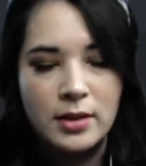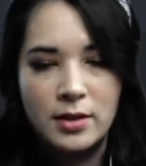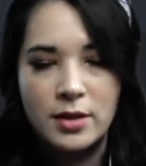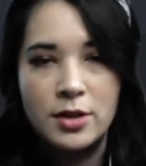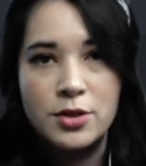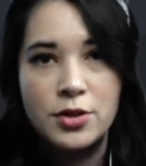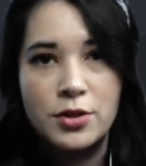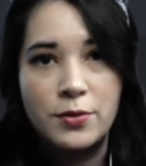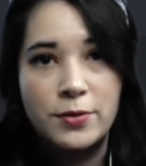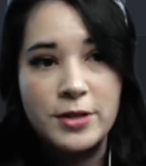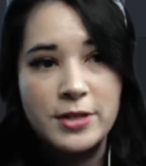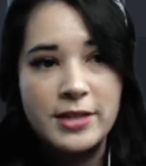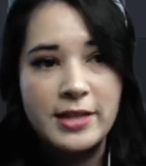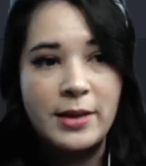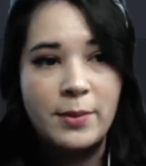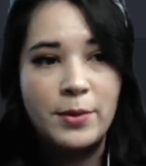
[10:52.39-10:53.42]
So the first
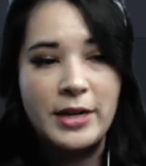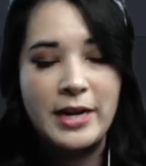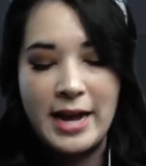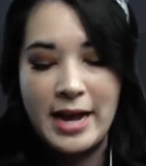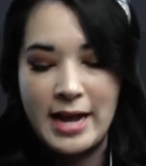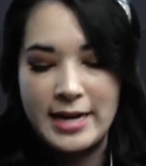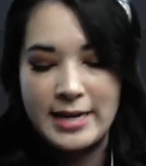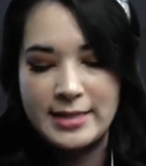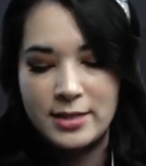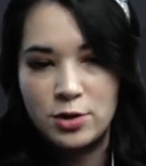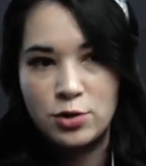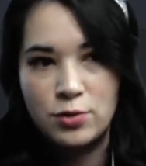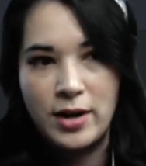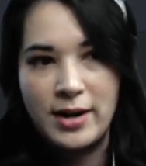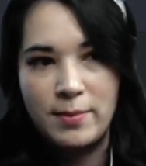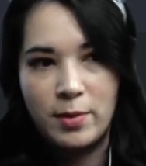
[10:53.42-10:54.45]
thing that we're going to add is a
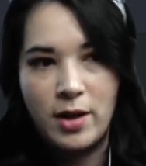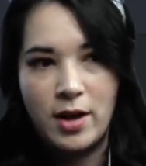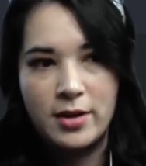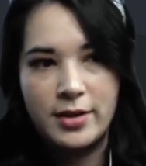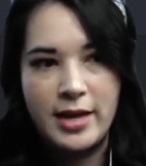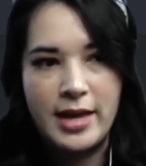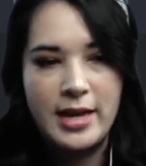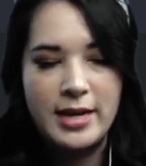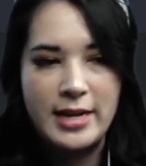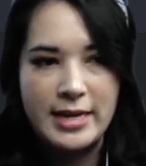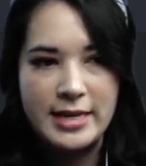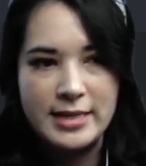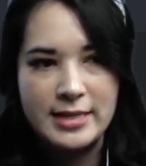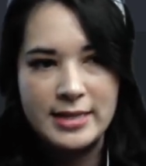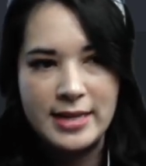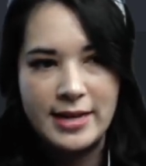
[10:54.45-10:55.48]
try block, and
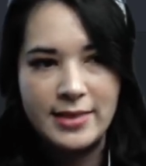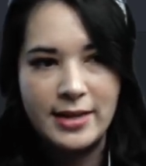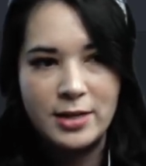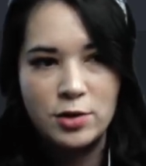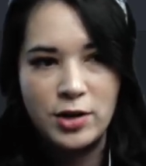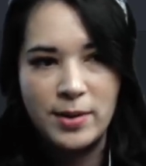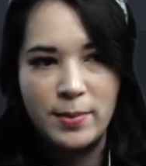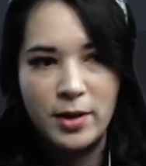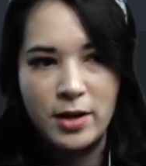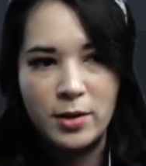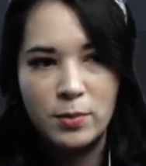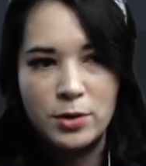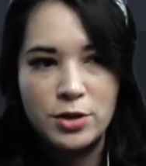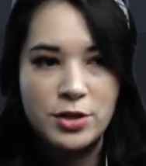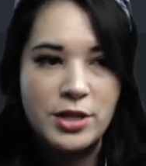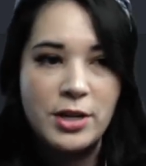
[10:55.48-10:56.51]
inside that try block we're
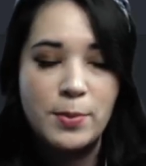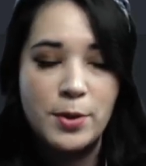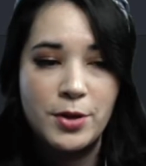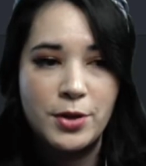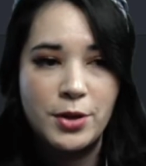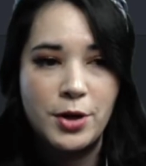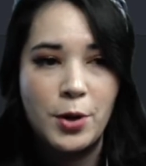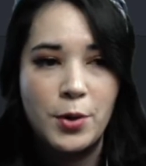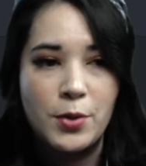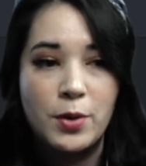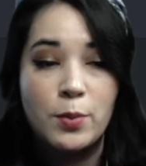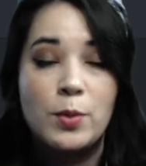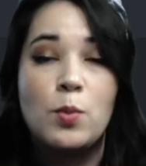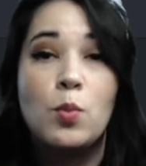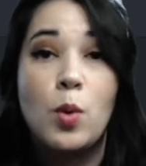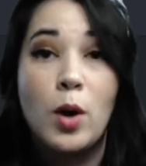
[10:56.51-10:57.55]
just going to put the code that
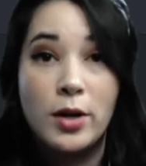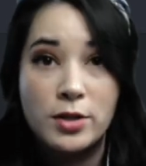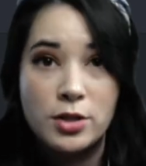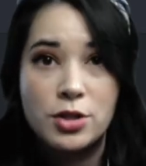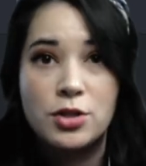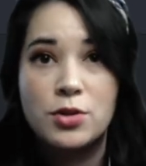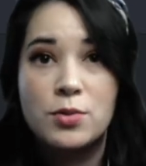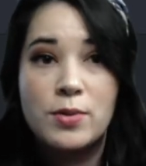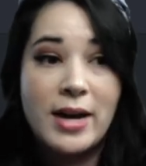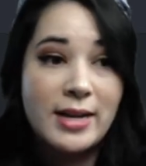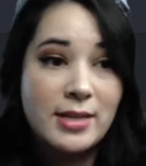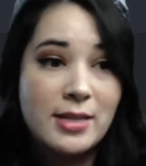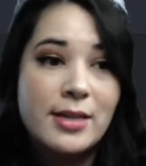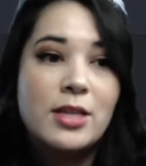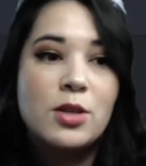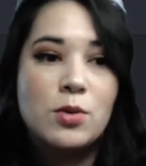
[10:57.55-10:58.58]
we want to
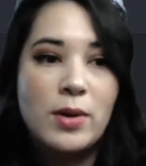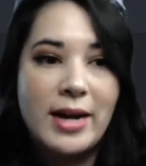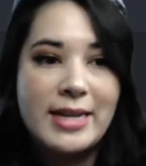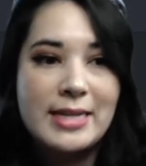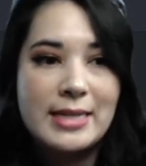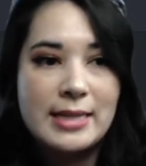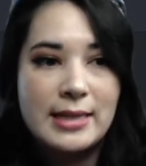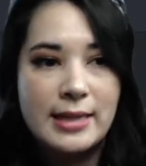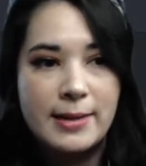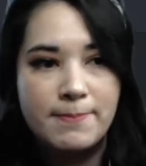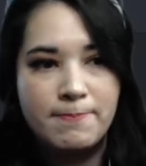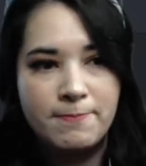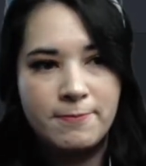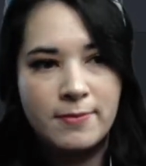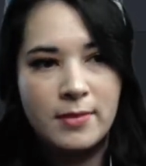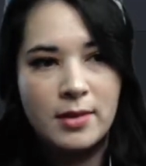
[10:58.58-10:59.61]
execute ideally.
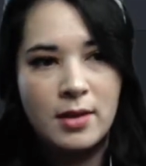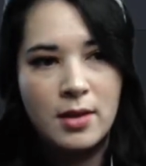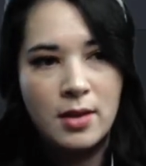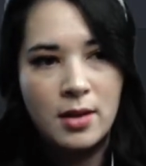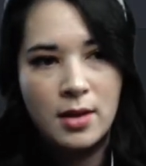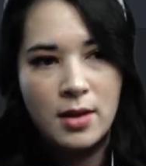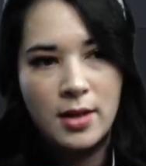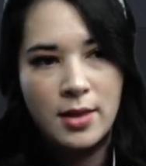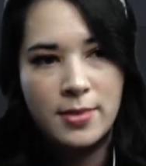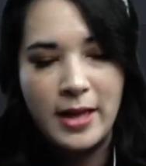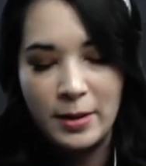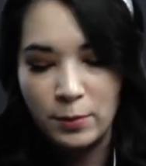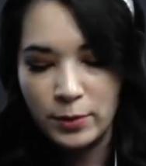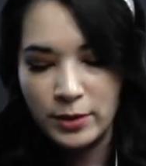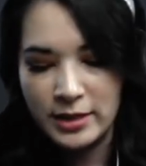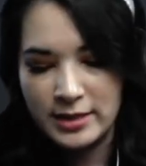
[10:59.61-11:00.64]

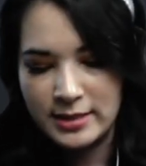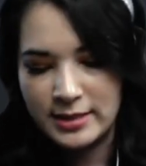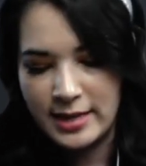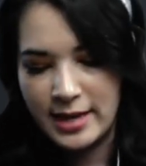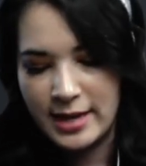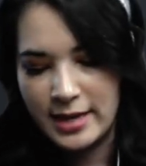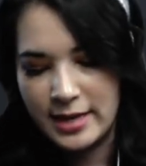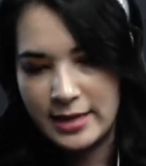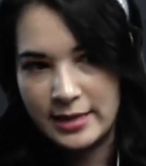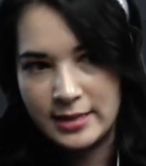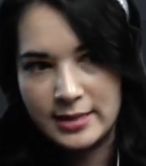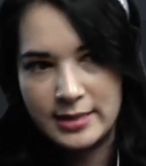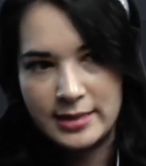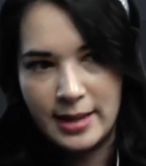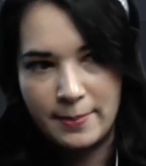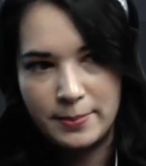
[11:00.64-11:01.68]
Then we're going to say
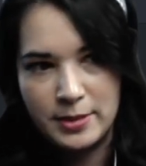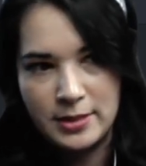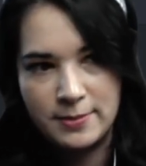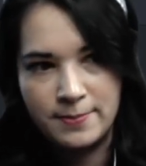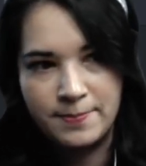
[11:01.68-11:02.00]
except.